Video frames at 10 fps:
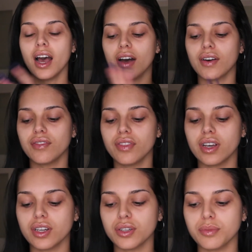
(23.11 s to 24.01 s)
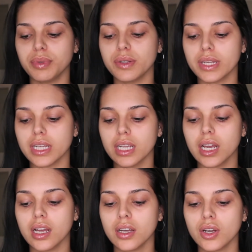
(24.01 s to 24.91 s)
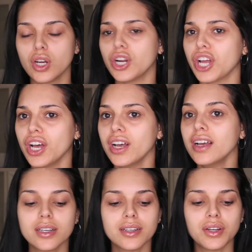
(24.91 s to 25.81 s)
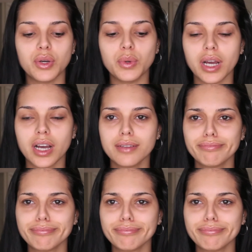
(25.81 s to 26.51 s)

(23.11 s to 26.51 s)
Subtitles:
of the Huda Beauty, Huda.